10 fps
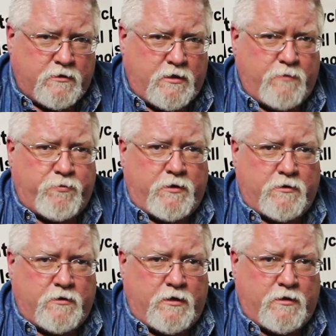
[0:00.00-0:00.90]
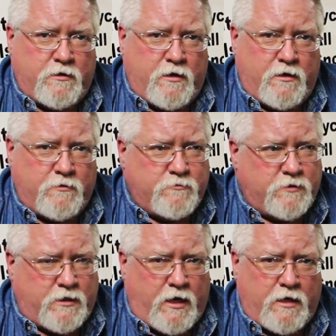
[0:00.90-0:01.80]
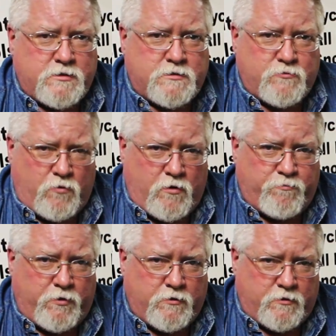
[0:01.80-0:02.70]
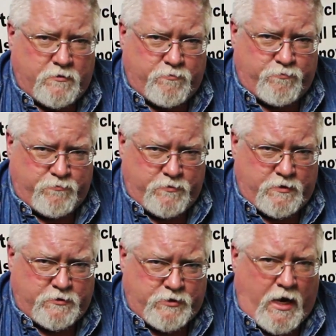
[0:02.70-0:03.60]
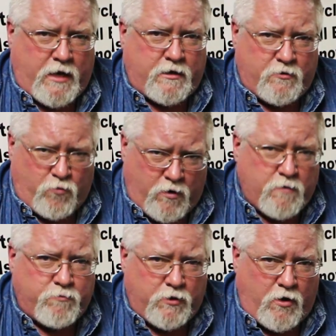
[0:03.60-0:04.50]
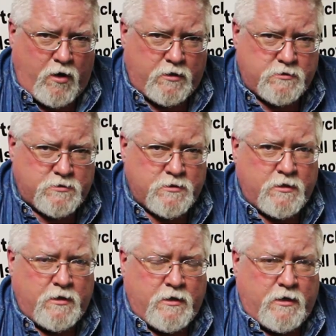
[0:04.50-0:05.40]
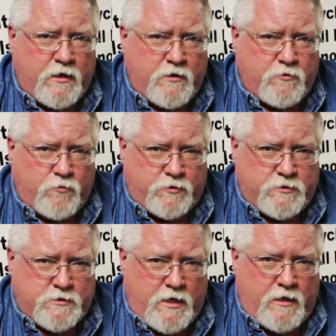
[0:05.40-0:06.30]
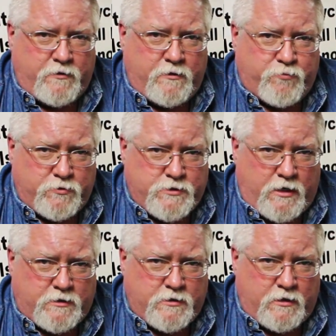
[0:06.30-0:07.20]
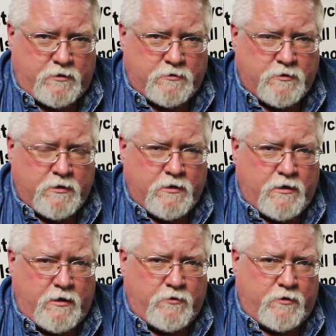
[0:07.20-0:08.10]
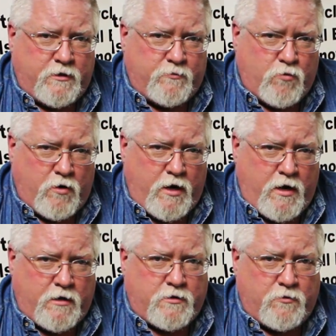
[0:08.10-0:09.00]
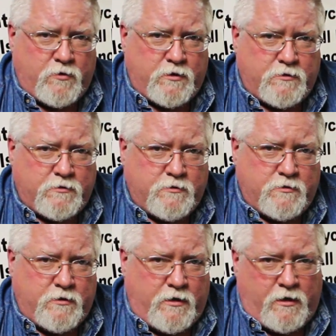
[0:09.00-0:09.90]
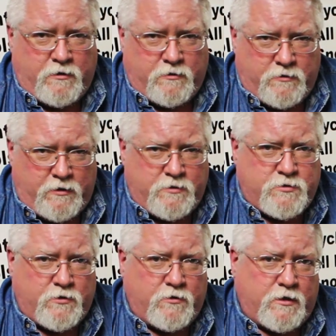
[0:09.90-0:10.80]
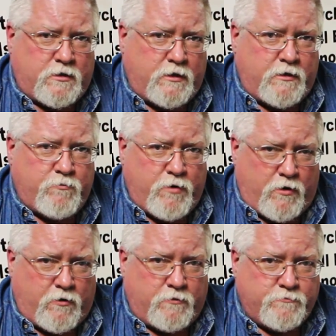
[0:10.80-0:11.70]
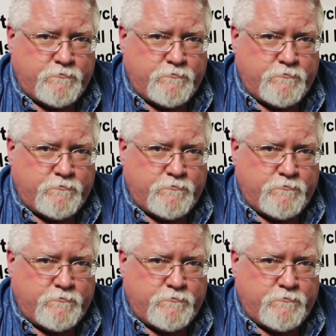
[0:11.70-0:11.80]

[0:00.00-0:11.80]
keeping the case where it, or the jacket where it belongs, which is on the projectile, and you'll get a more accurate and an easier to clean barrel.